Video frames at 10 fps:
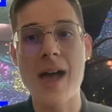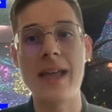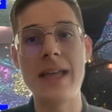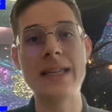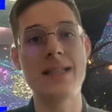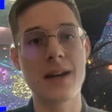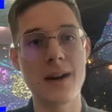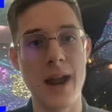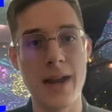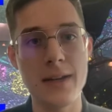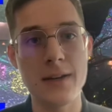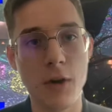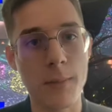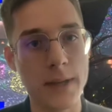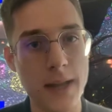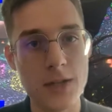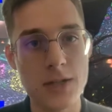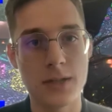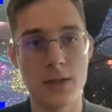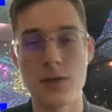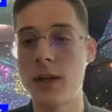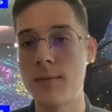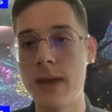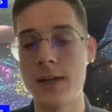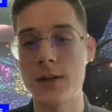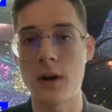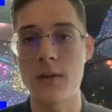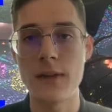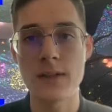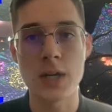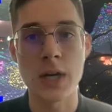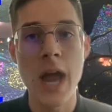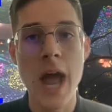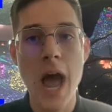is there any recommendation that you can make to our visitor